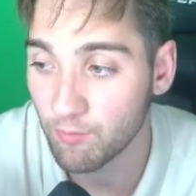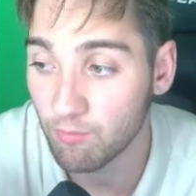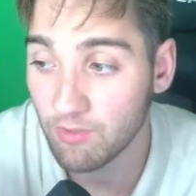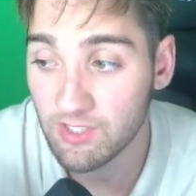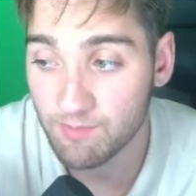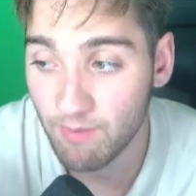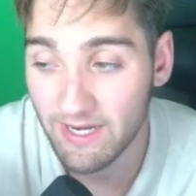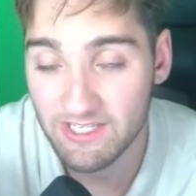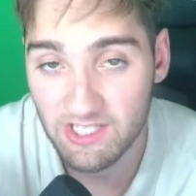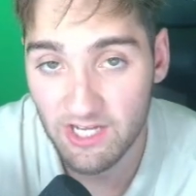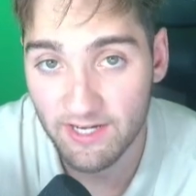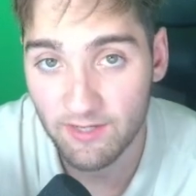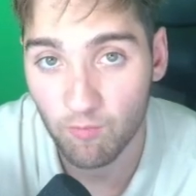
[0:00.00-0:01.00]
What is buy
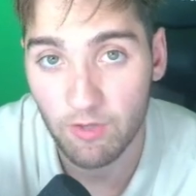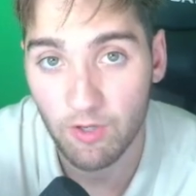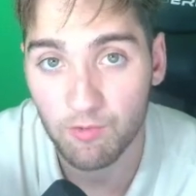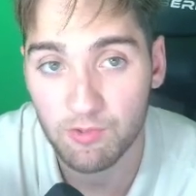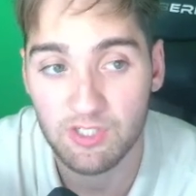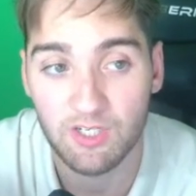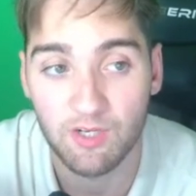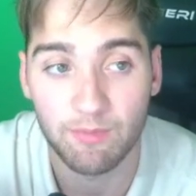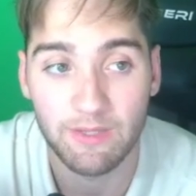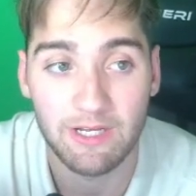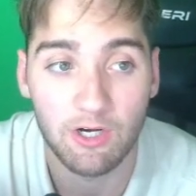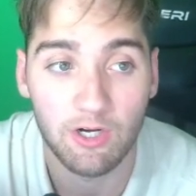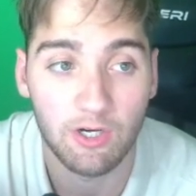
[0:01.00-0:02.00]
side? Well, it's going to
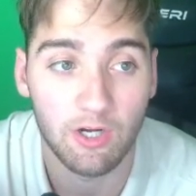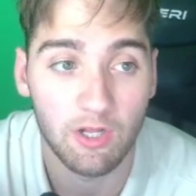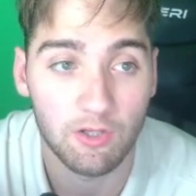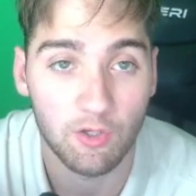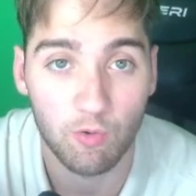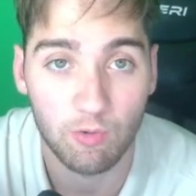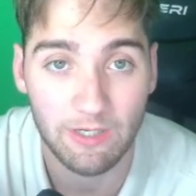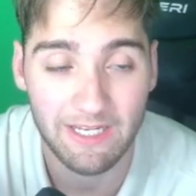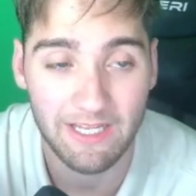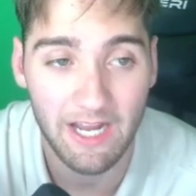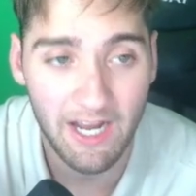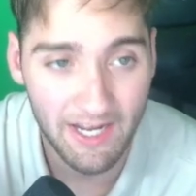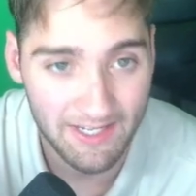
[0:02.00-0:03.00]
be our liquidity
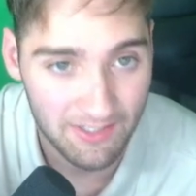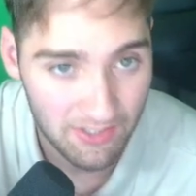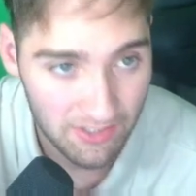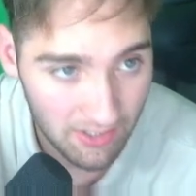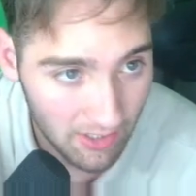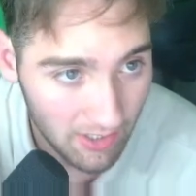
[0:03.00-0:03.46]
highs.